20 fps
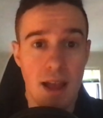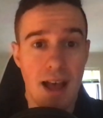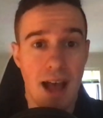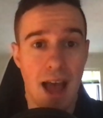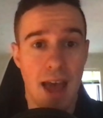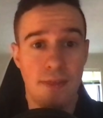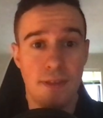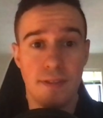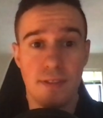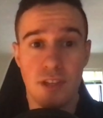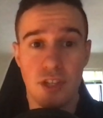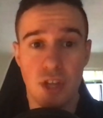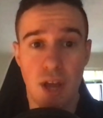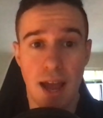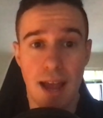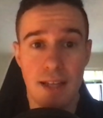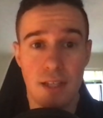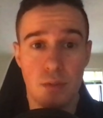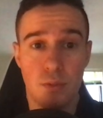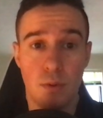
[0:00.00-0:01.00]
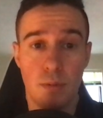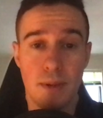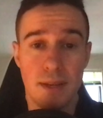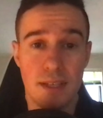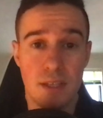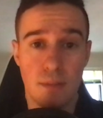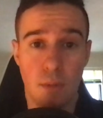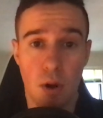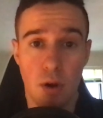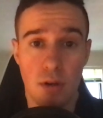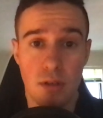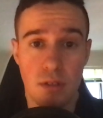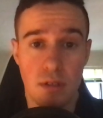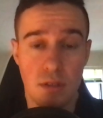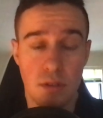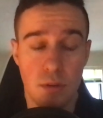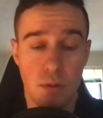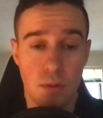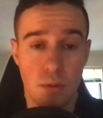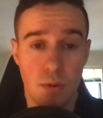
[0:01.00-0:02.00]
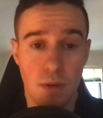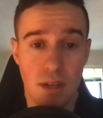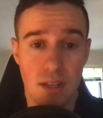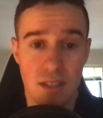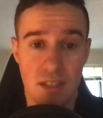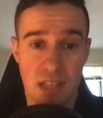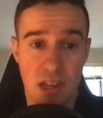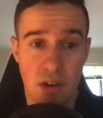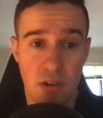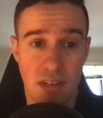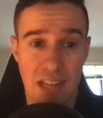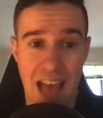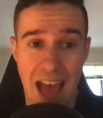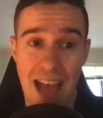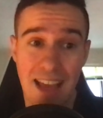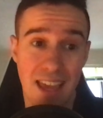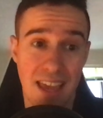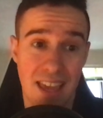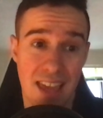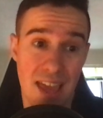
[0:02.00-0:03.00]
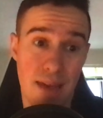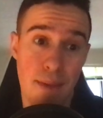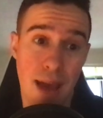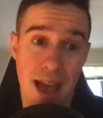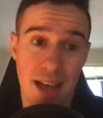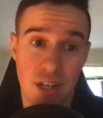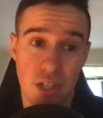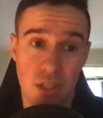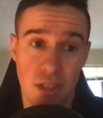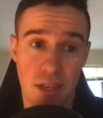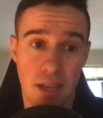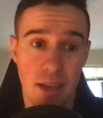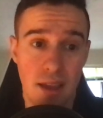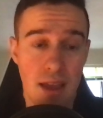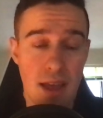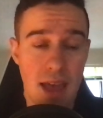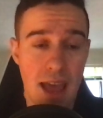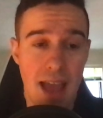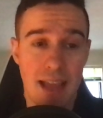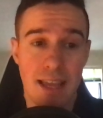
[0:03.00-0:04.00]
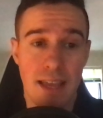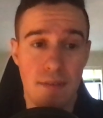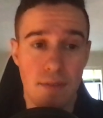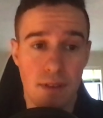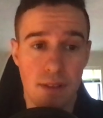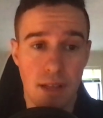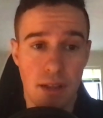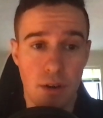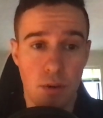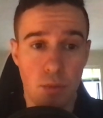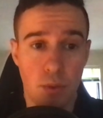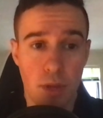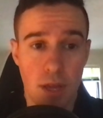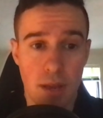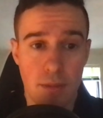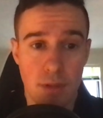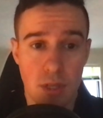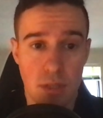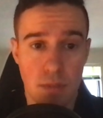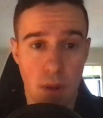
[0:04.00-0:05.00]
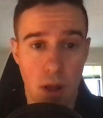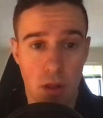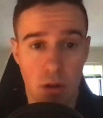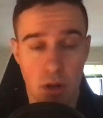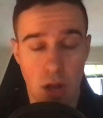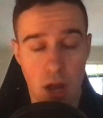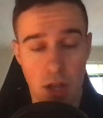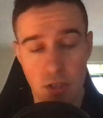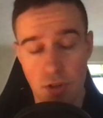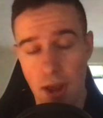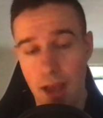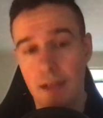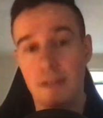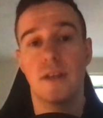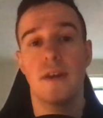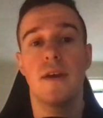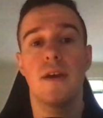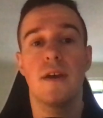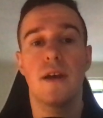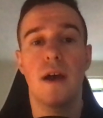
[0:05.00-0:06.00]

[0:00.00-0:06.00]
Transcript: I think the Giants would be smart to consider tagging him, actually, and giving Leonard Williams a smaller contract,